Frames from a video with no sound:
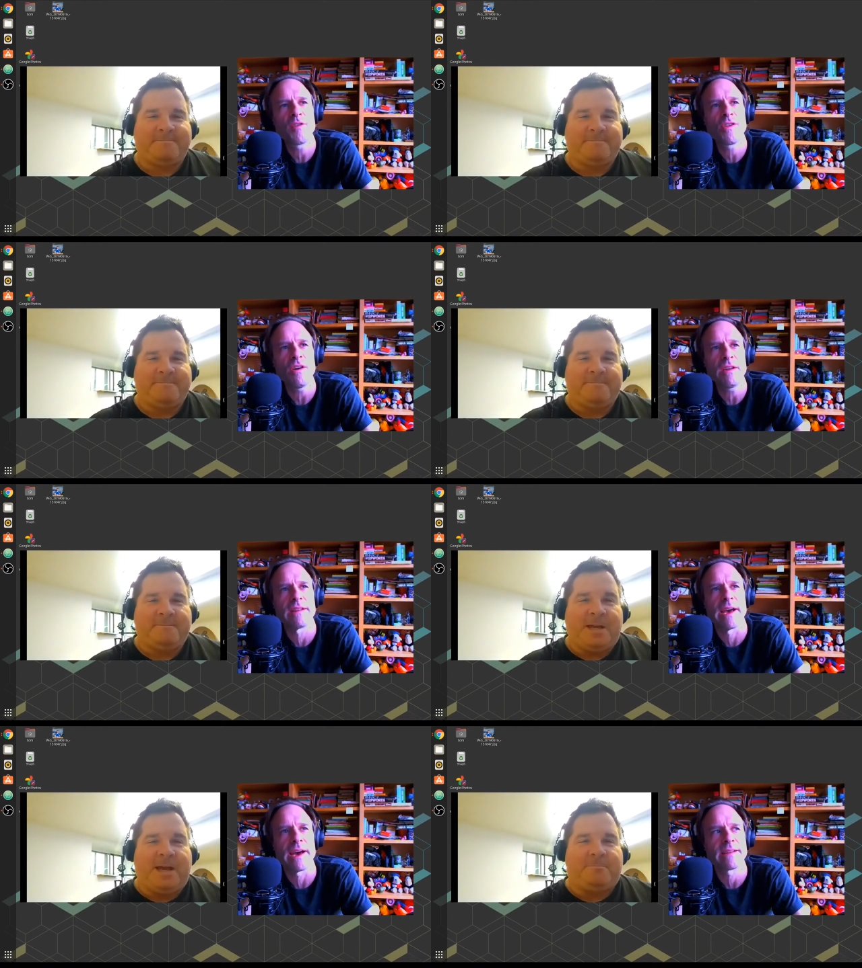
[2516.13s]
Speaker 1: thought
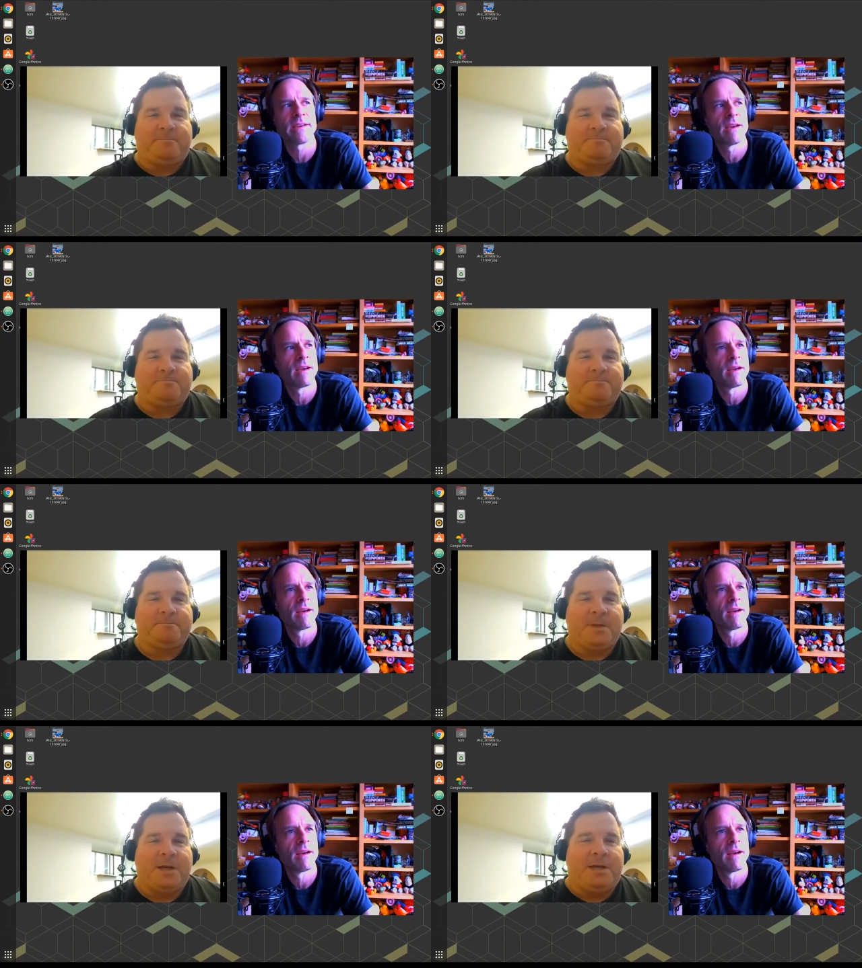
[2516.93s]
of that.
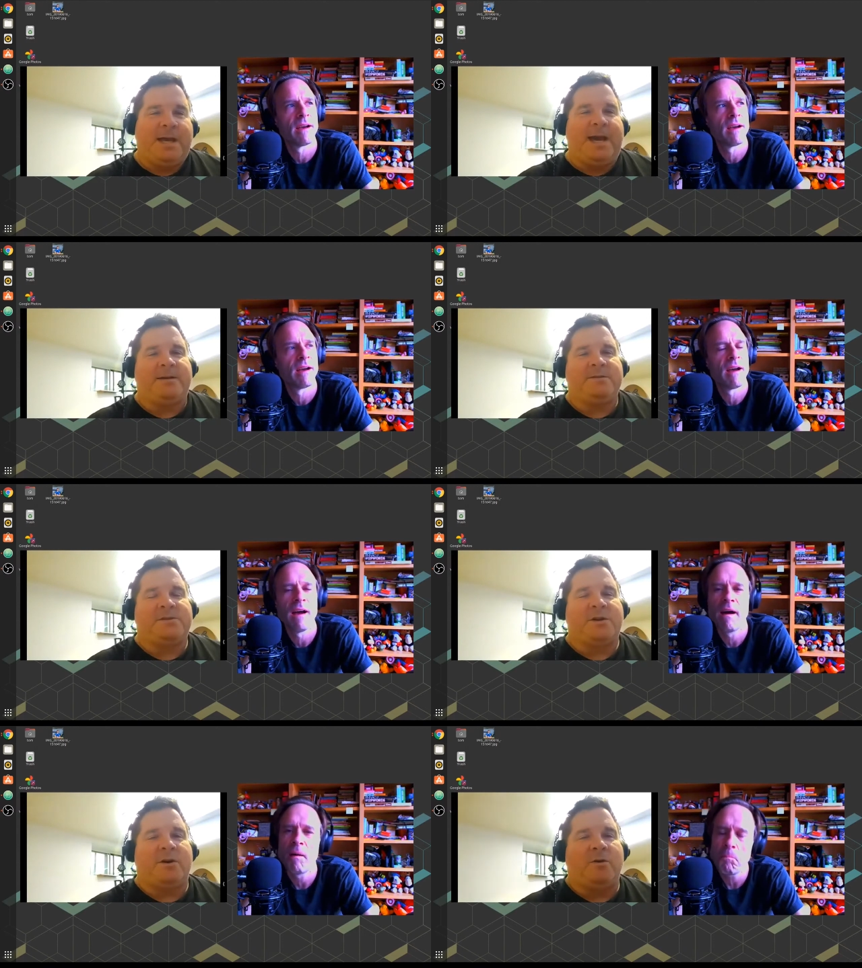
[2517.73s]
Yeah.
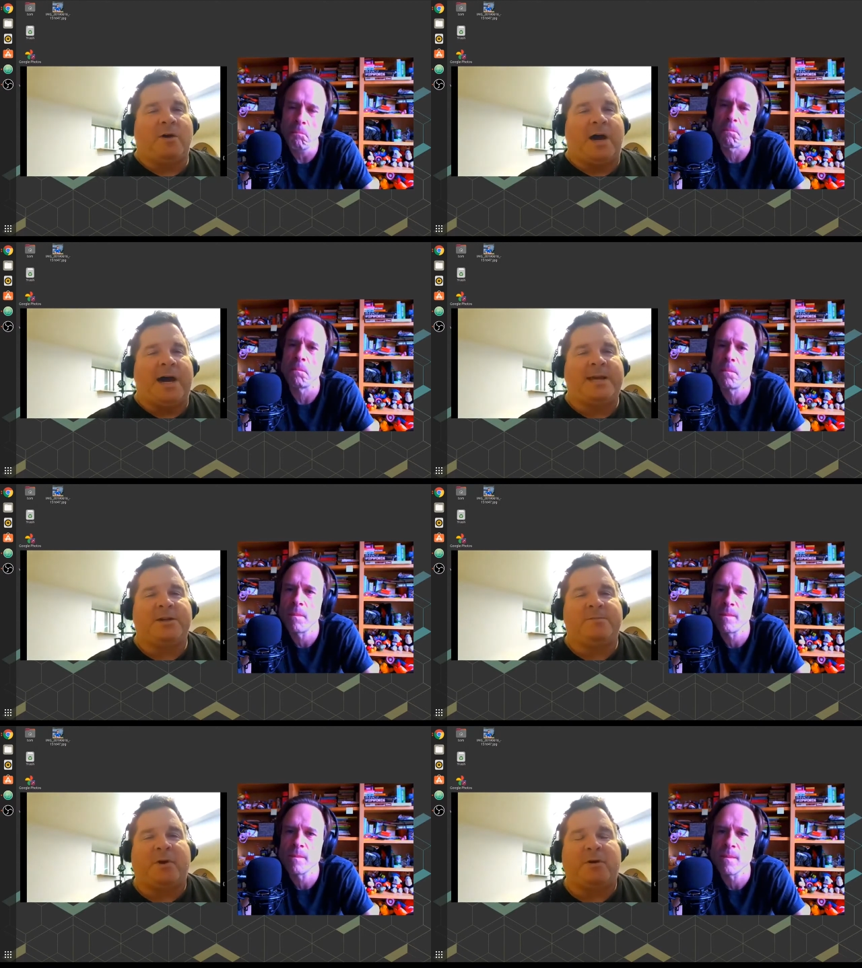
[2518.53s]
So I
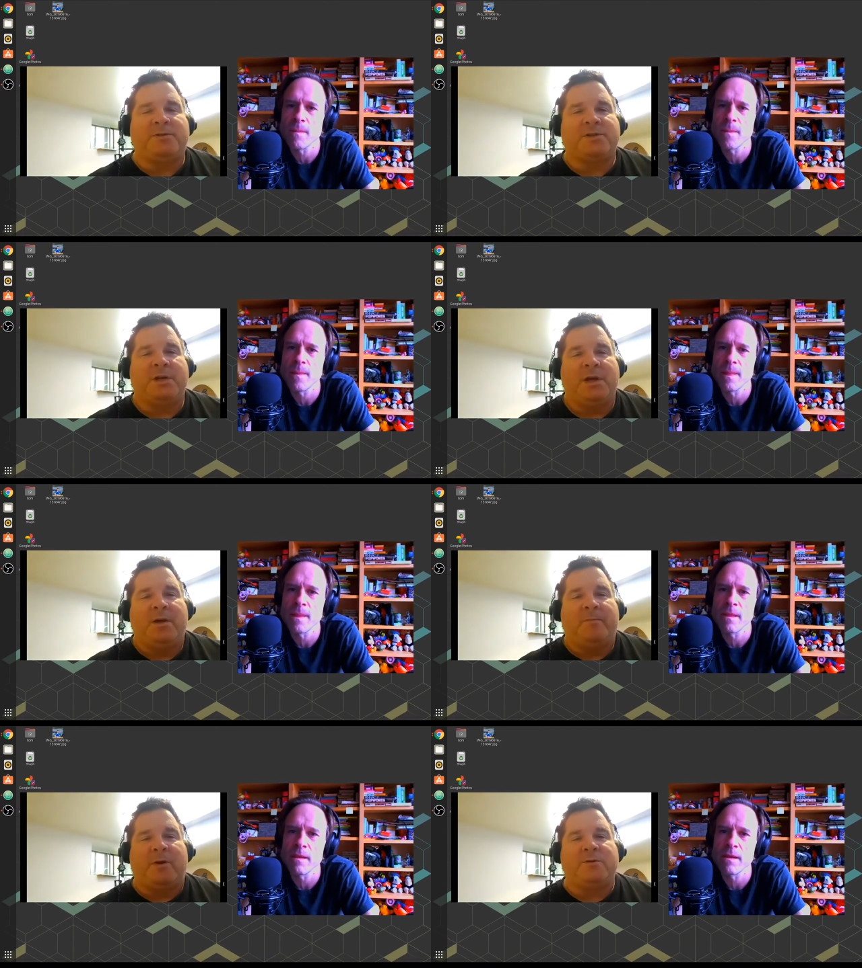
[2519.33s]
could post
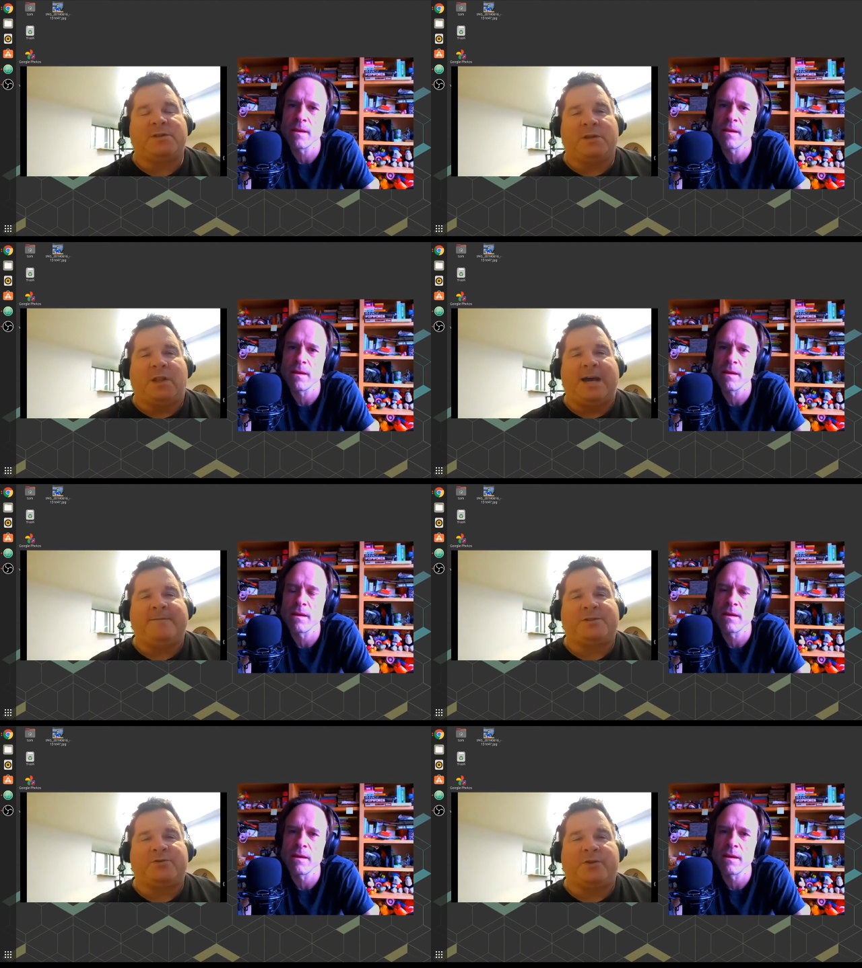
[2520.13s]
and
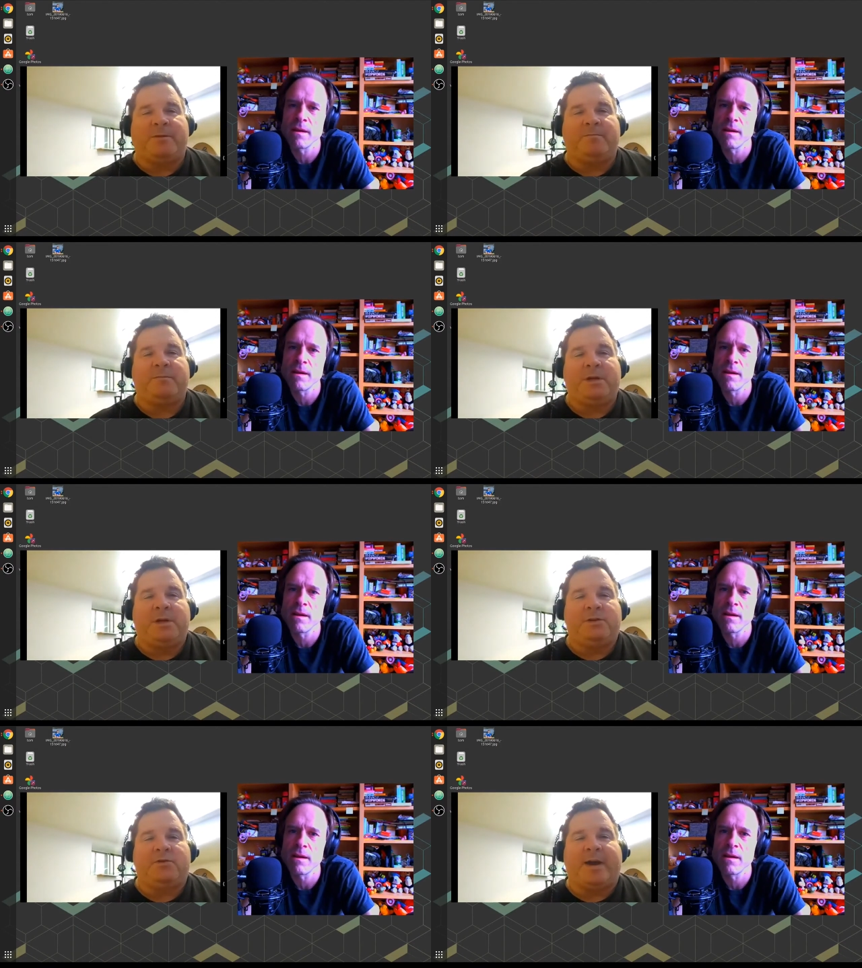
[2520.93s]
live stream
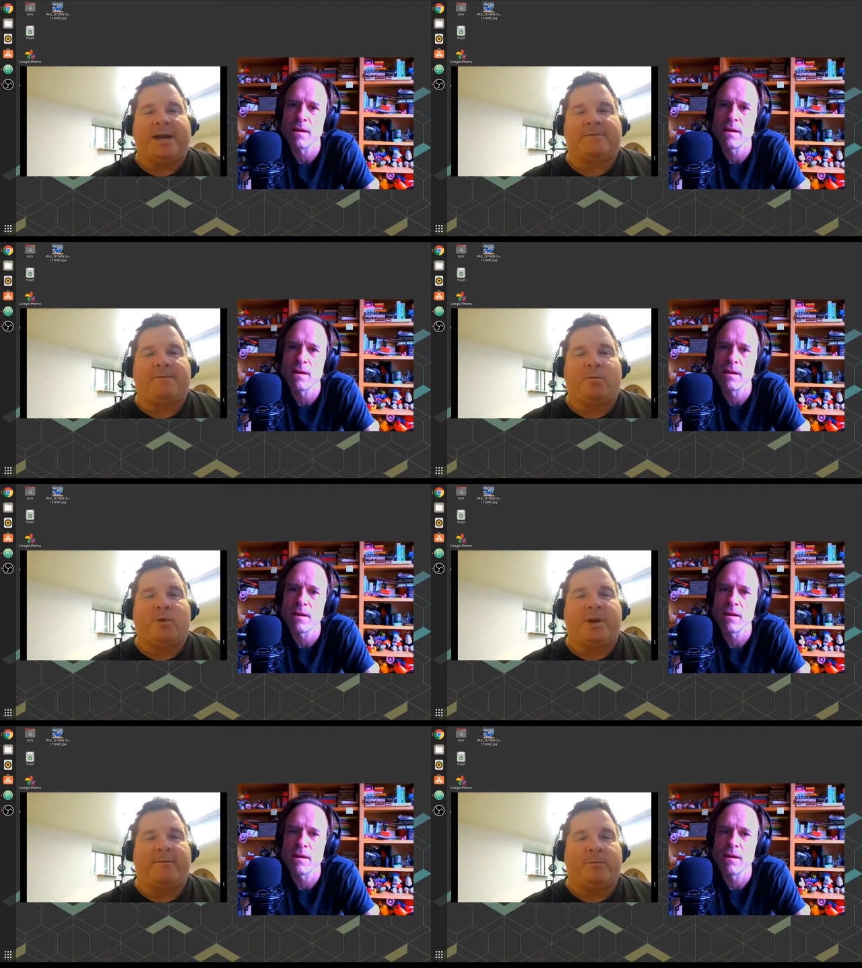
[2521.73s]
direct from
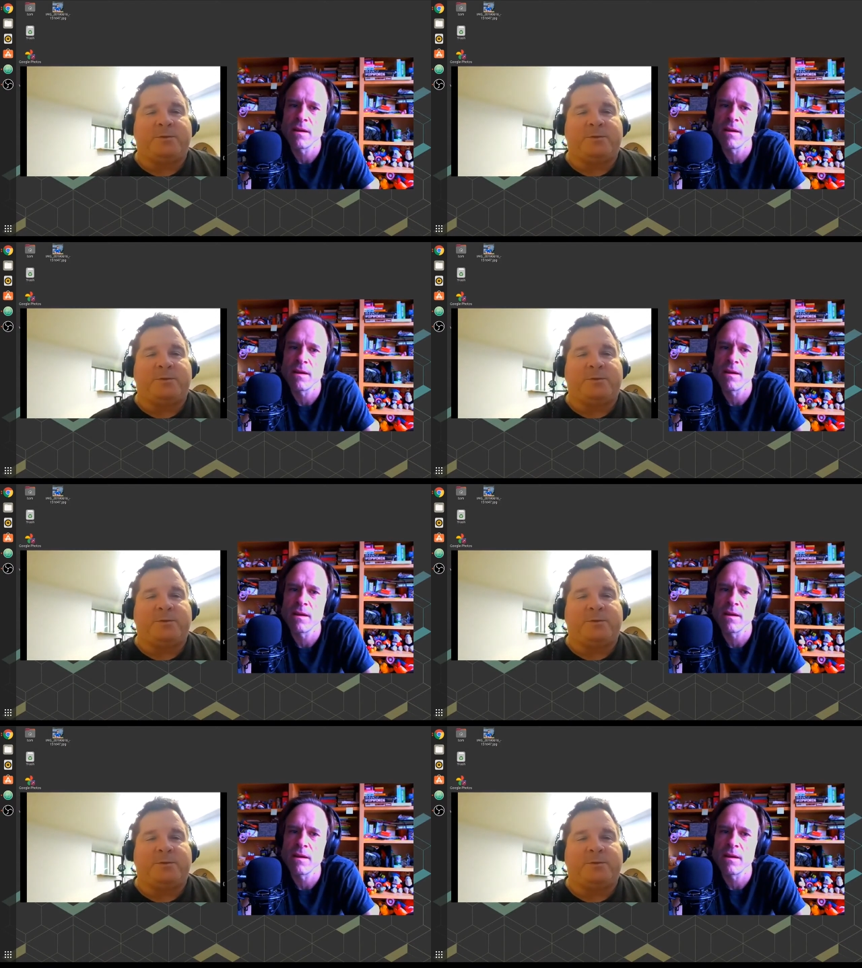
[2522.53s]
whatever